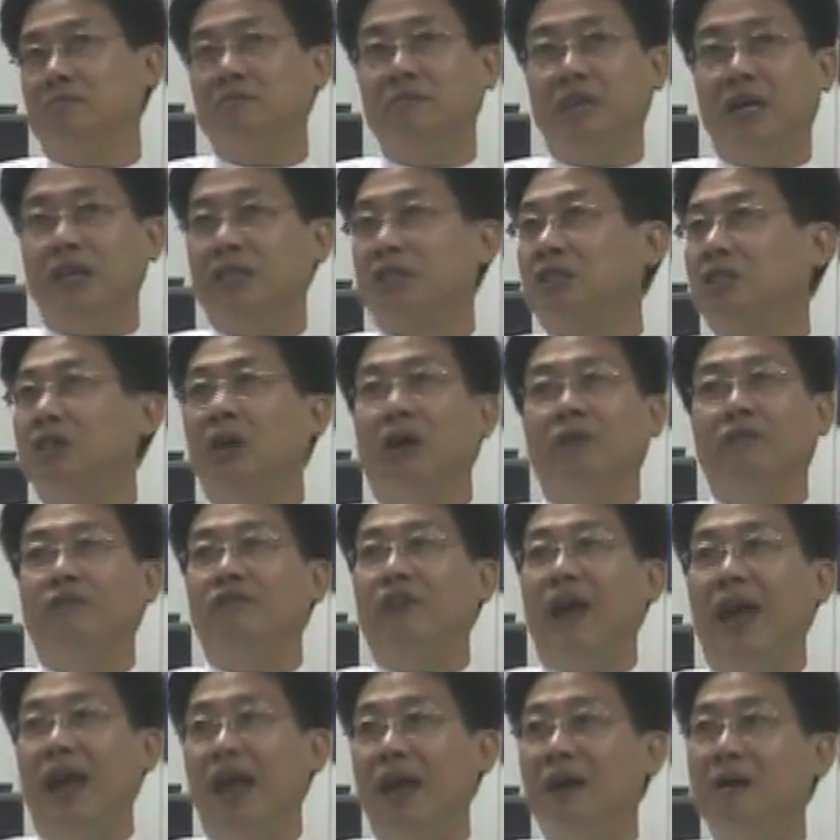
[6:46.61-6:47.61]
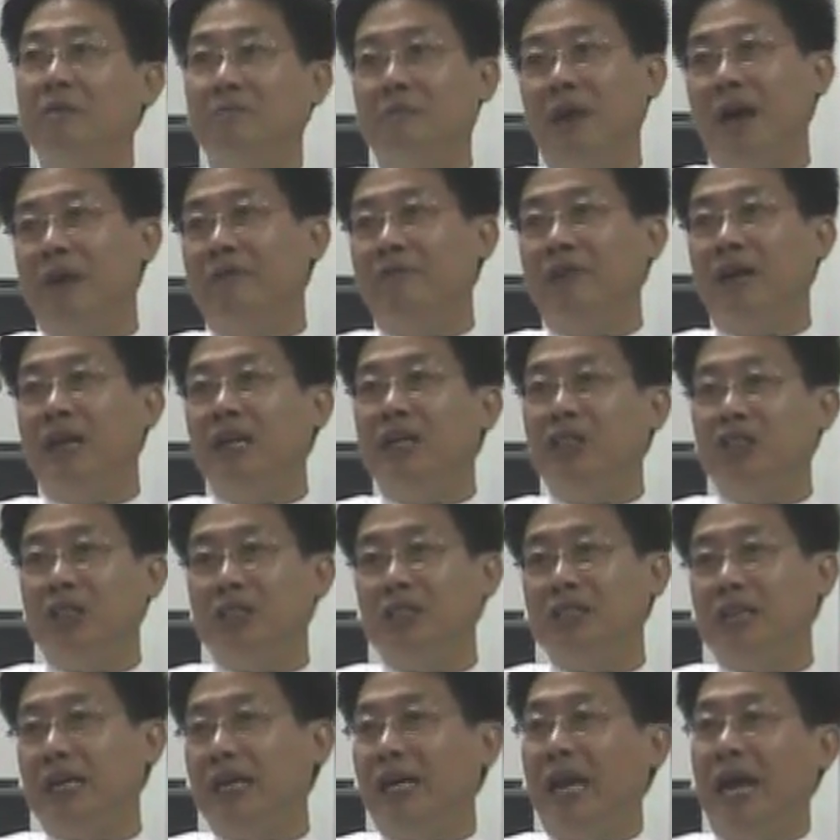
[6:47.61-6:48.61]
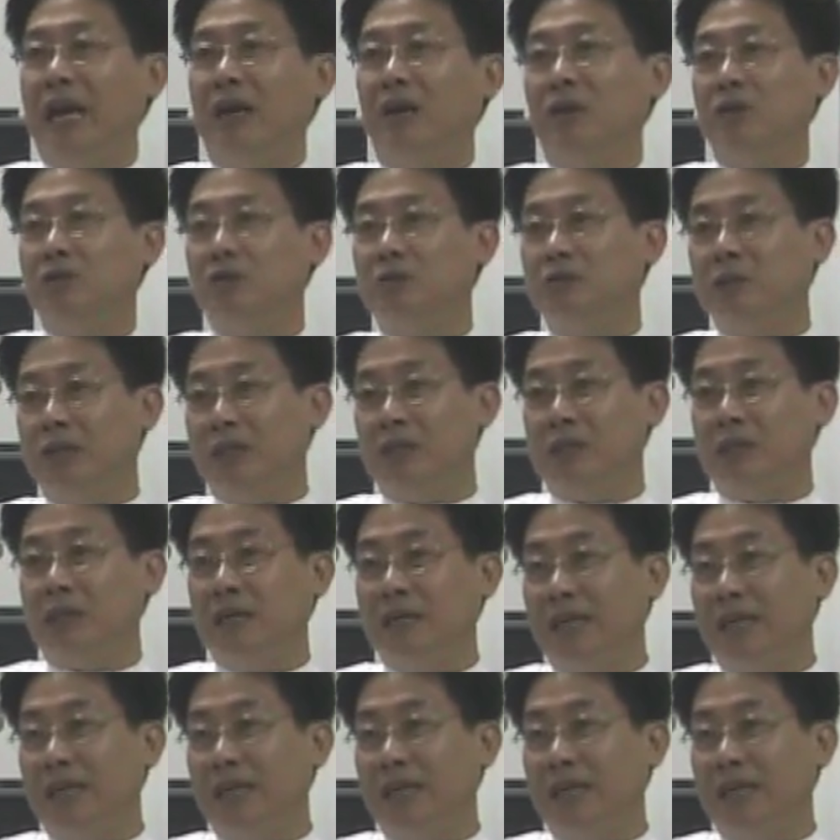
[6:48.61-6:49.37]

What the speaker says: it's not fair. My religion say cannot do this,